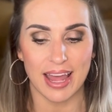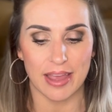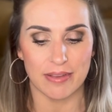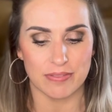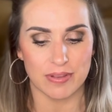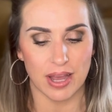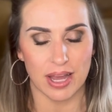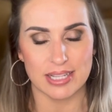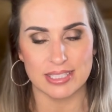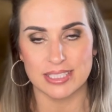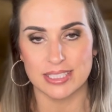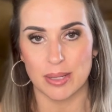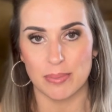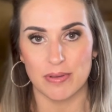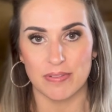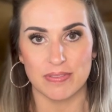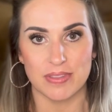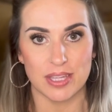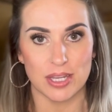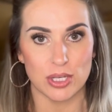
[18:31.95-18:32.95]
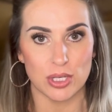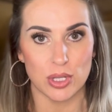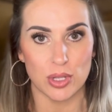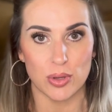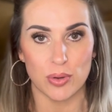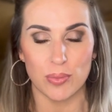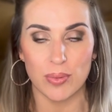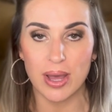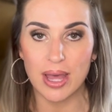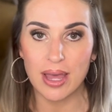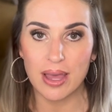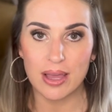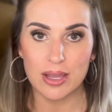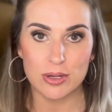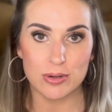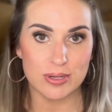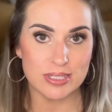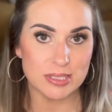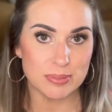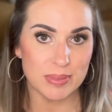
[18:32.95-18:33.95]
I've got some of the new
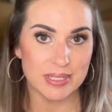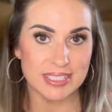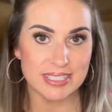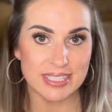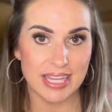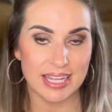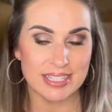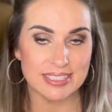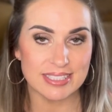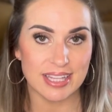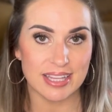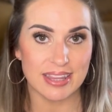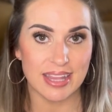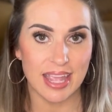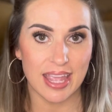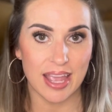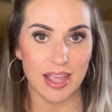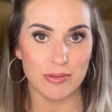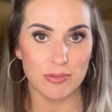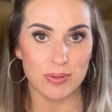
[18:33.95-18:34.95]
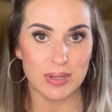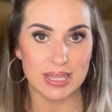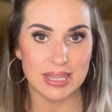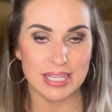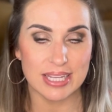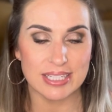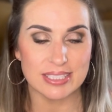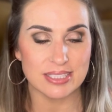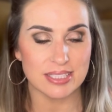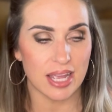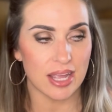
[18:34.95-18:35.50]
Christmas scents that they have released.